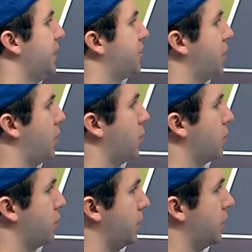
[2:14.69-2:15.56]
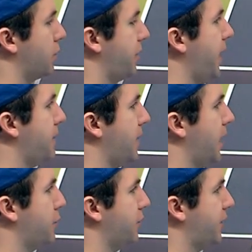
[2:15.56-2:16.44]
So, with that in
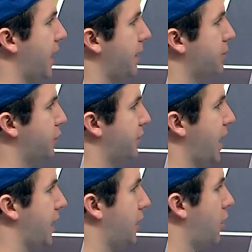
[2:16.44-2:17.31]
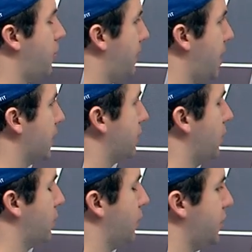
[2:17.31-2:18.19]
mind, we've got
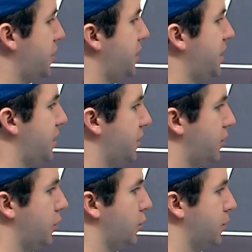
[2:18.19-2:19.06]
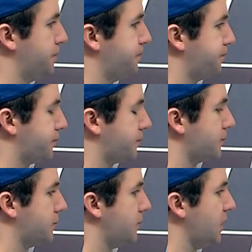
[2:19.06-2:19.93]
Almagro, and what does he need to do
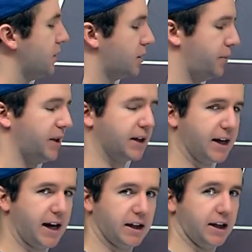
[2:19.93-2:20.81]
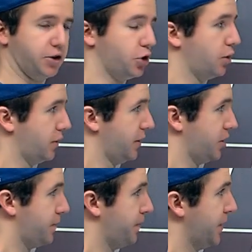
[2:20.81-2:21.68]
to beat a guy like Djokovic?